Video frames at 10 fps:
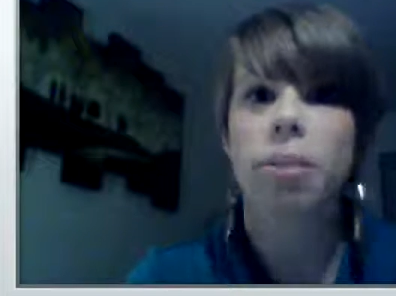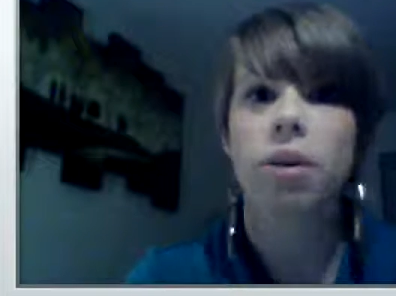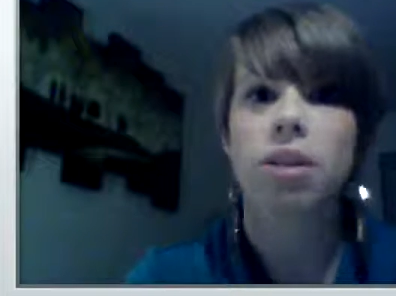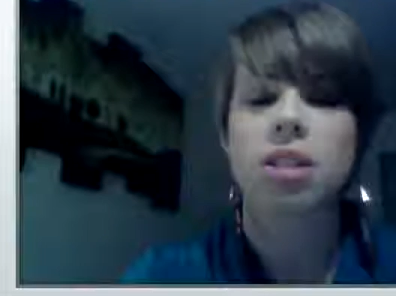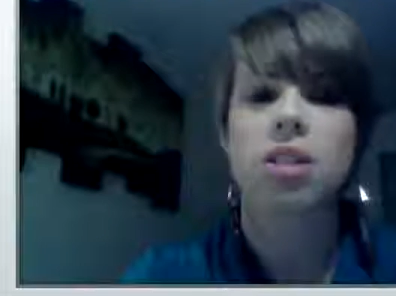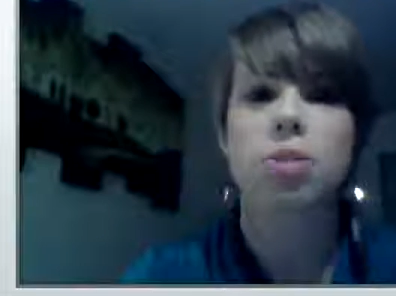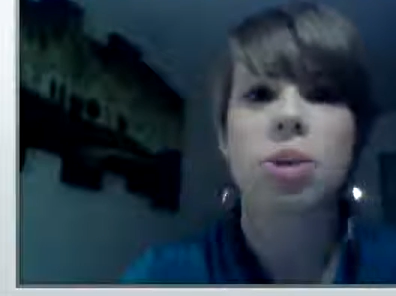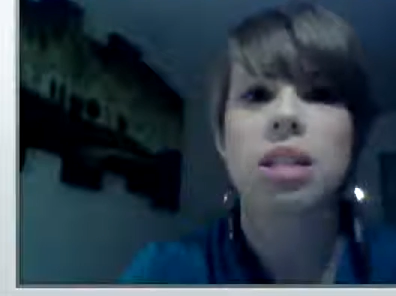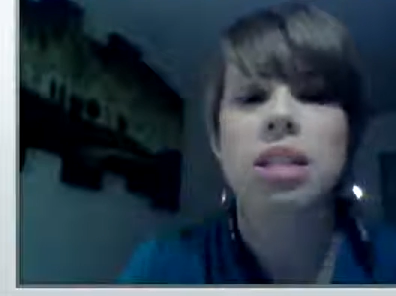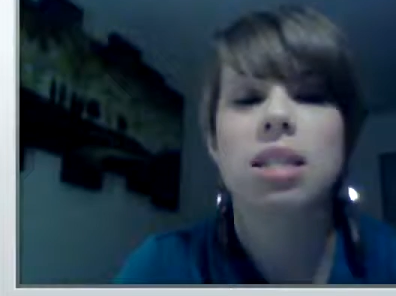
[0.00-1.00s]
about this just
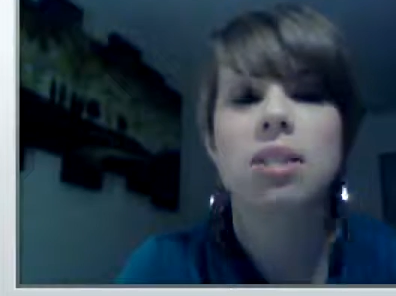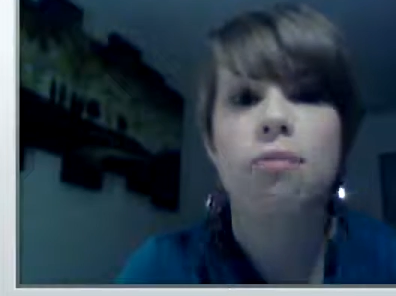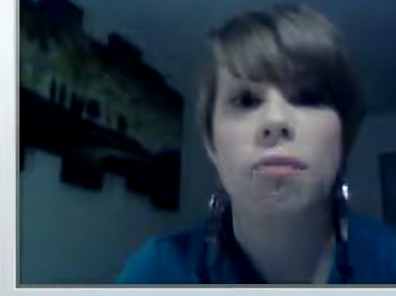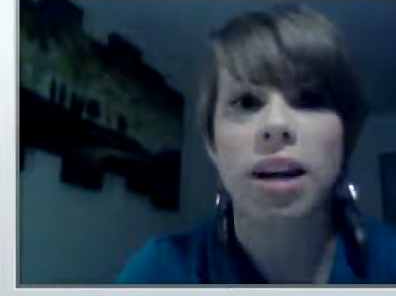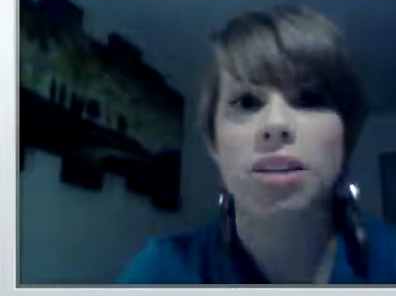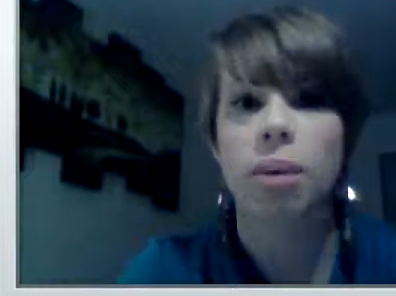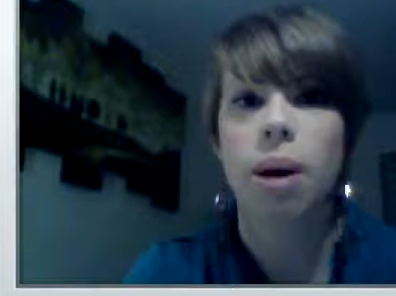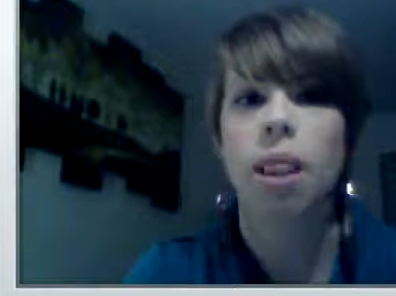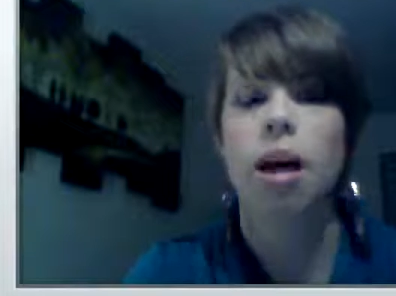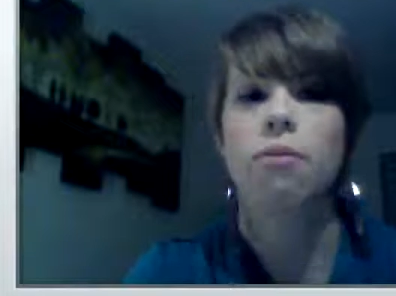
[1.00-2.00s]
because it is affecting
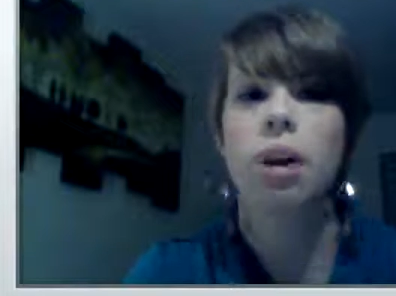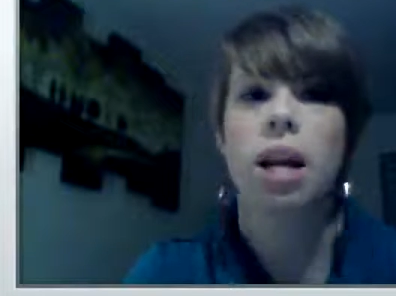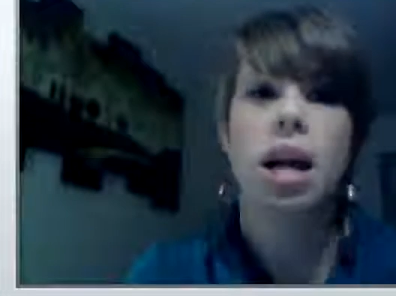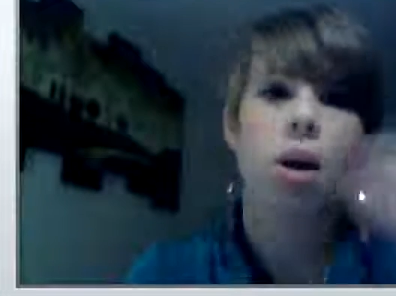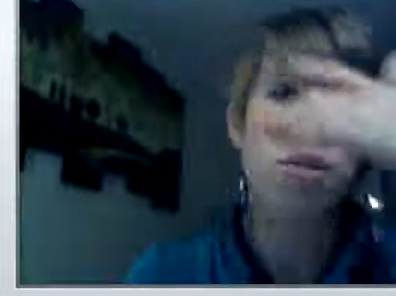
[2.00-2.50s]
my life right now.